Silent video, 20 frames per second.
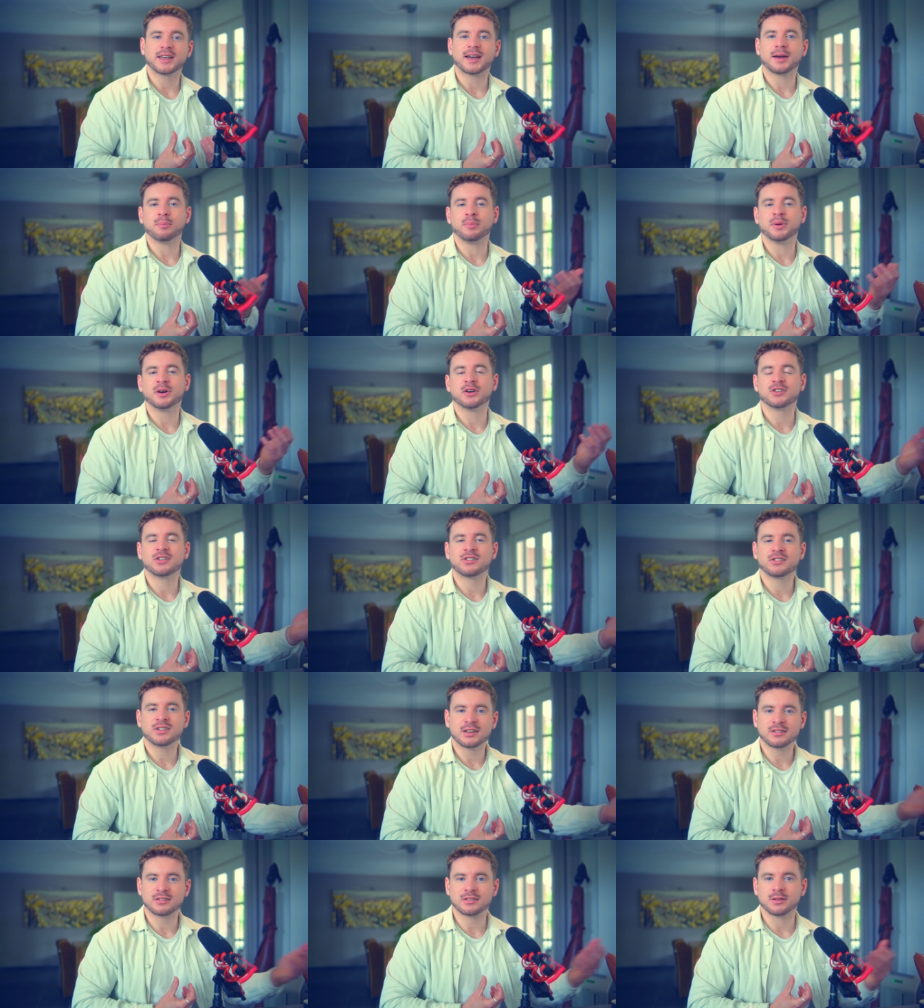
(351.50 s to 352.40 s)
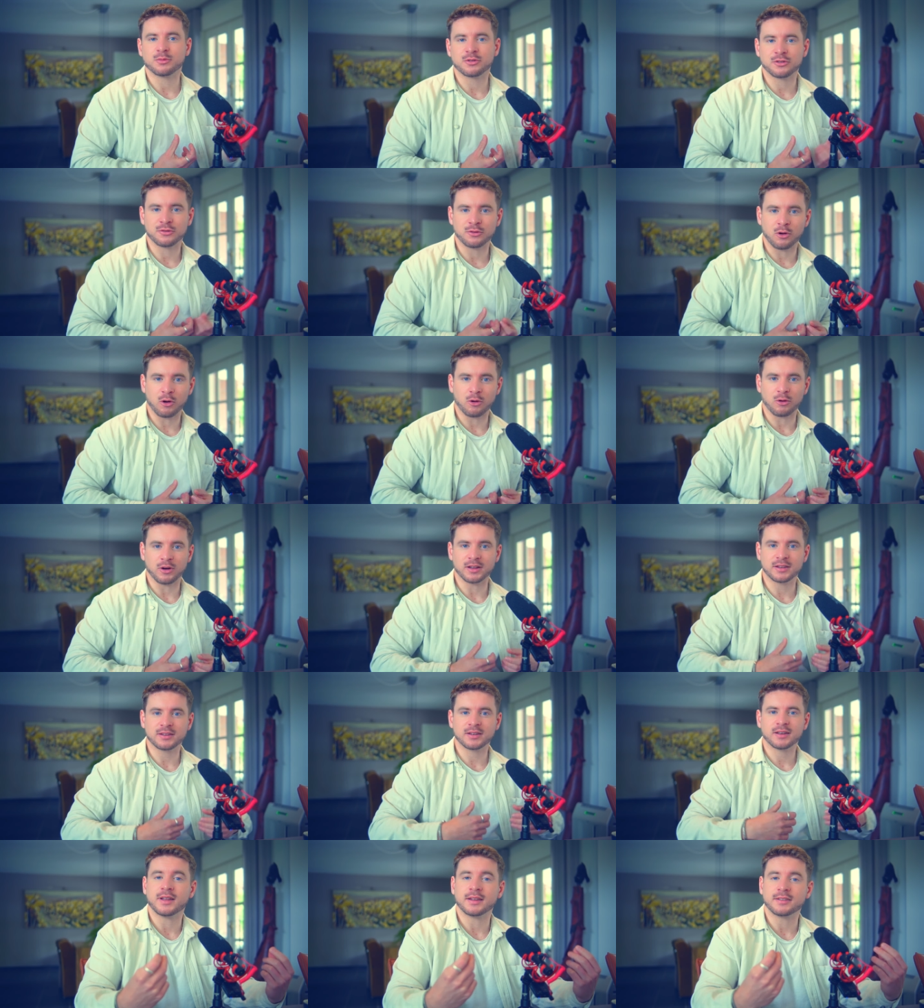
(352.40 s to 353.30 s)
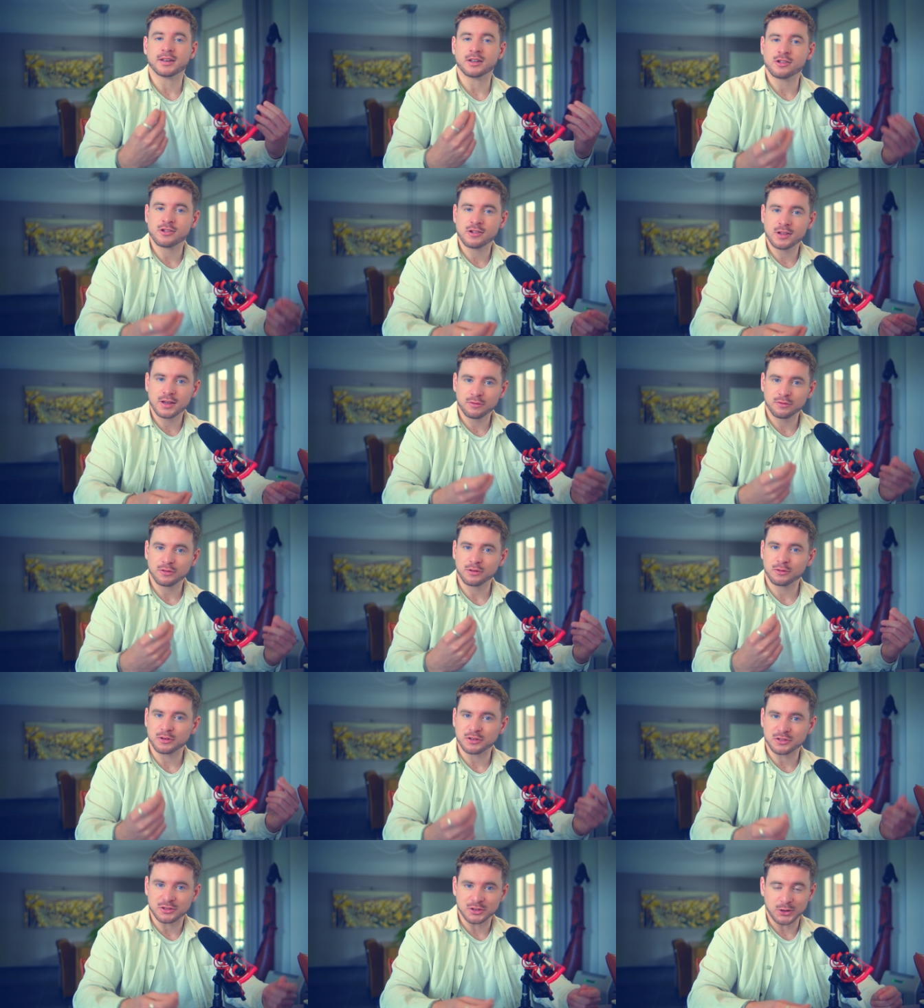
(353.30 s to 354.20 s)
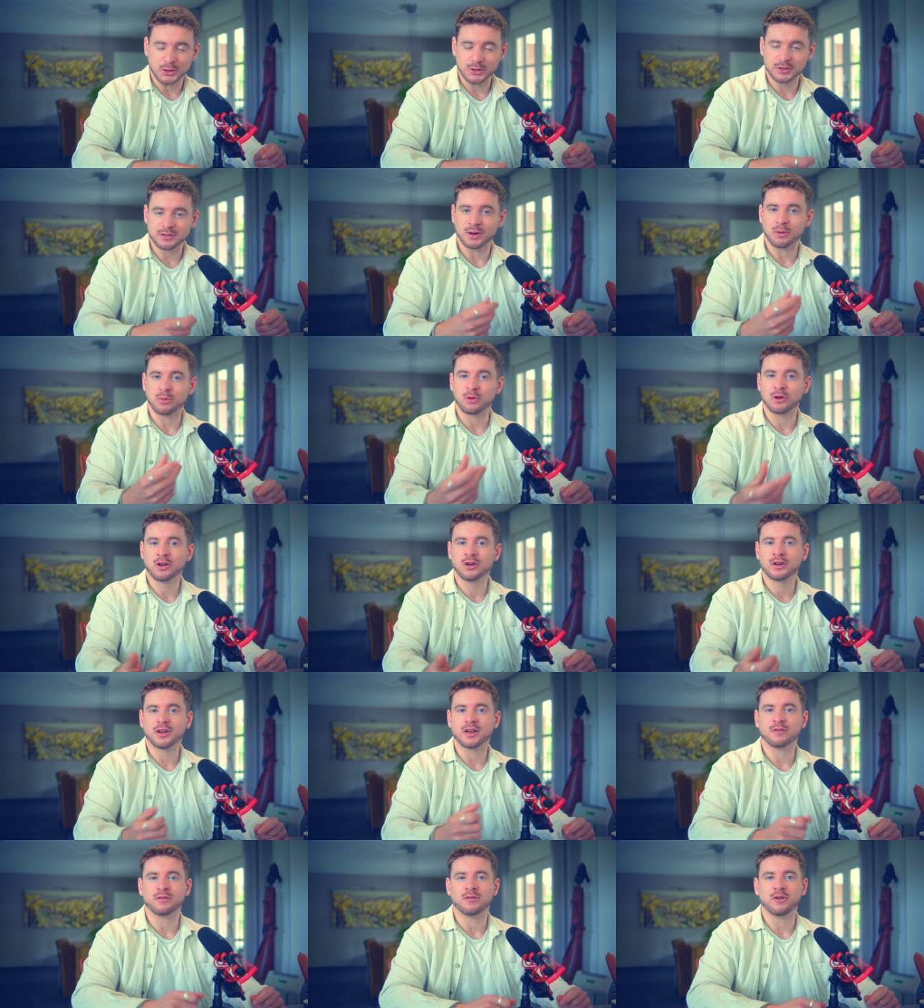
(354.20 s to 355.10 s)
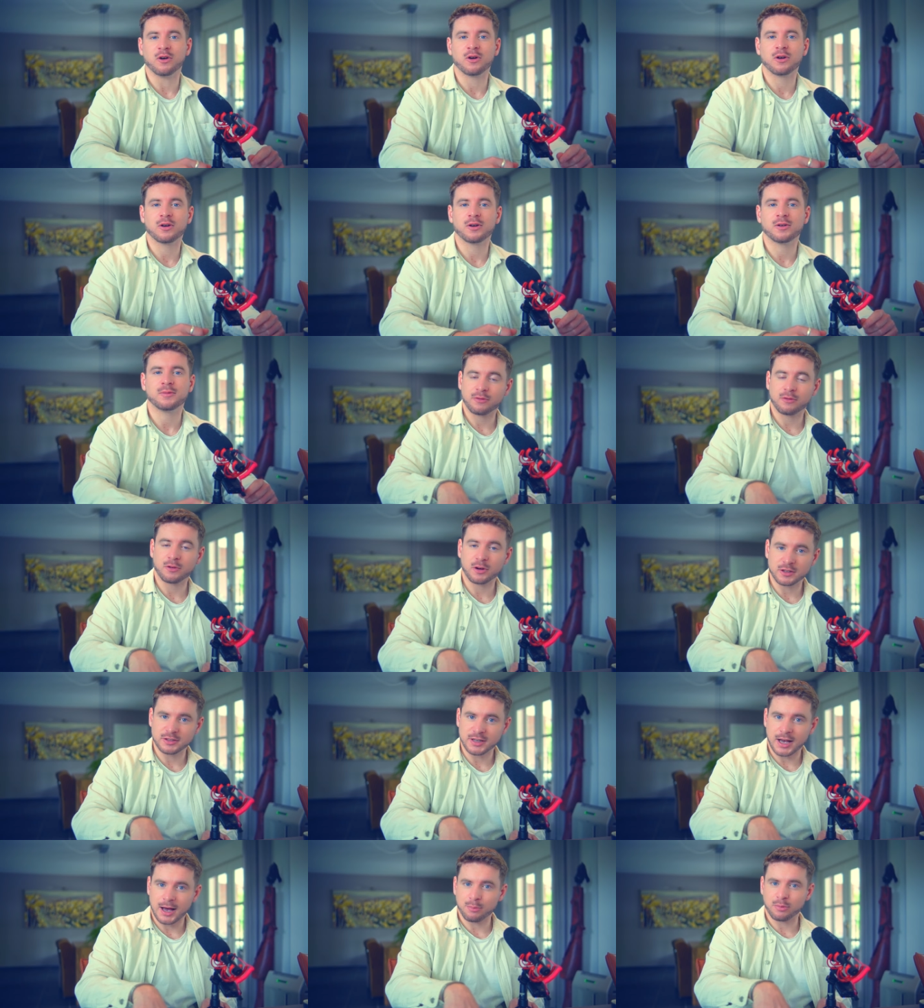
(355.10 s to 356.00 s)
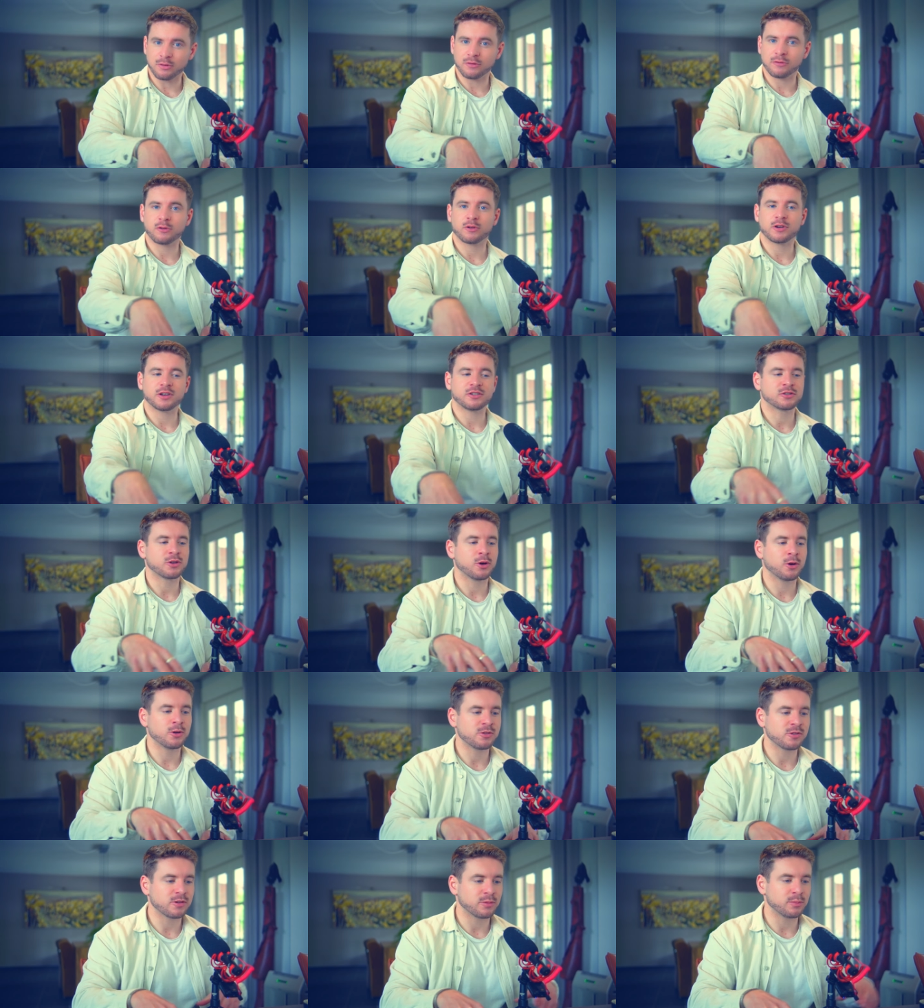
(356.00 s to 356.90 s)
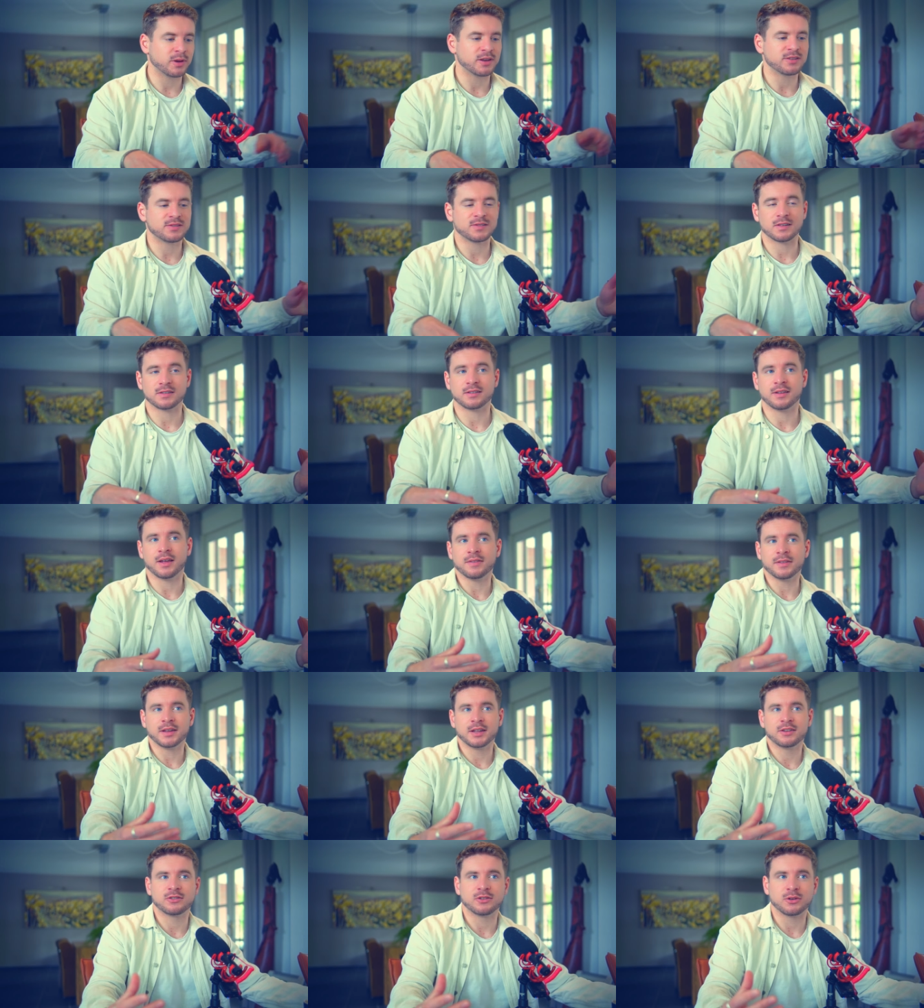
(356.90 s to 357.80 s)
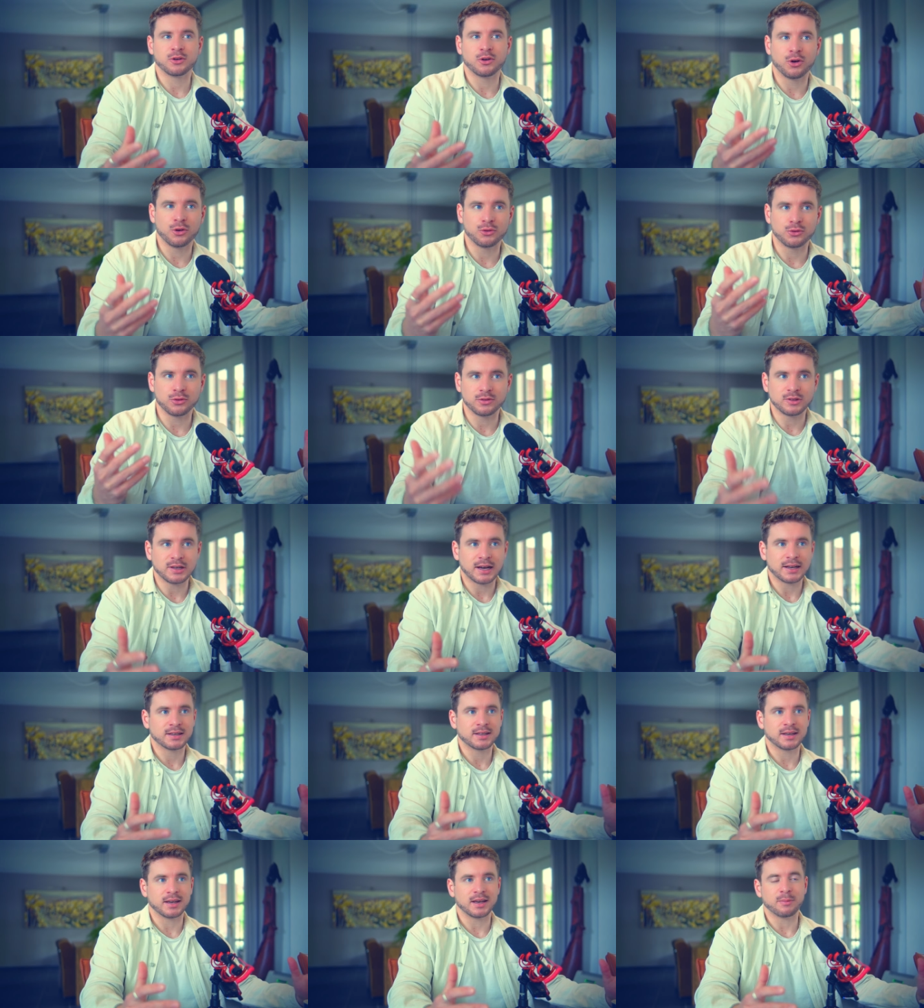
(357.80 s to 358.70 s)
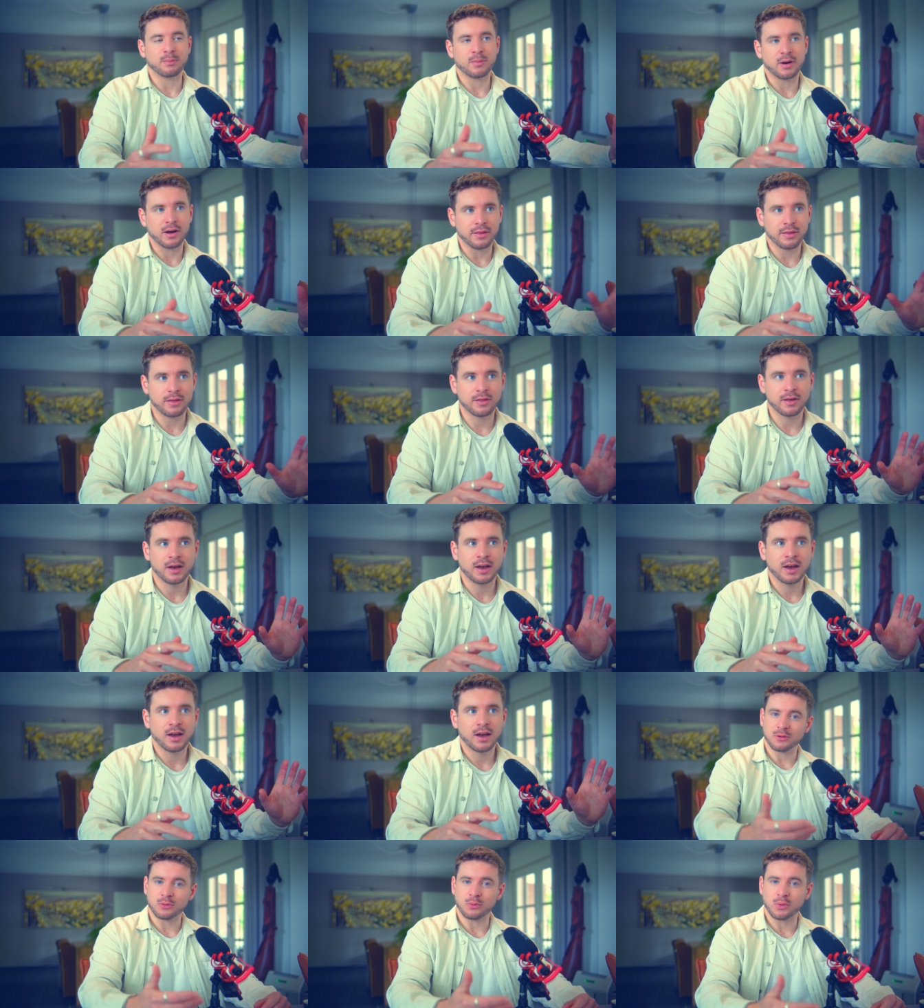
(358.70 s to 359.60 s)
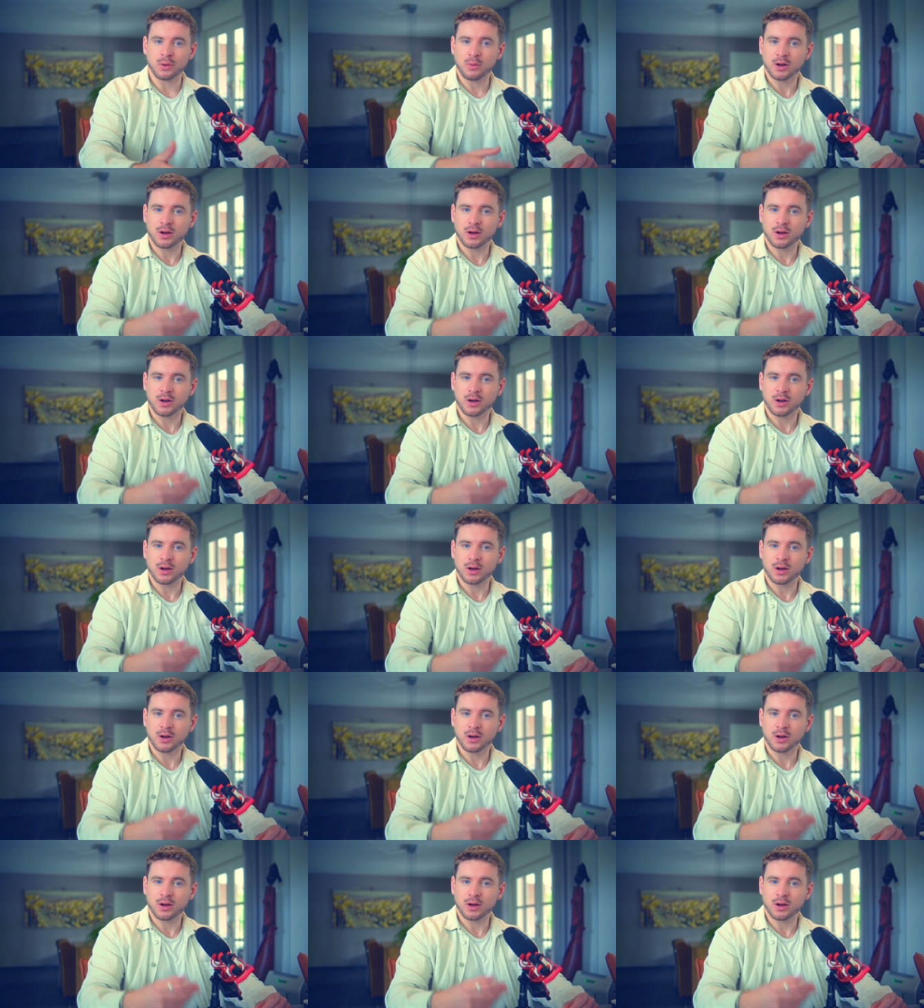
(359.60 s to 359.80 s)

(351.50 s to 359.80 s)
can build systems for it that achieve the results that we're looking for. For example, for this coaching business that needs to go to 10K a month, we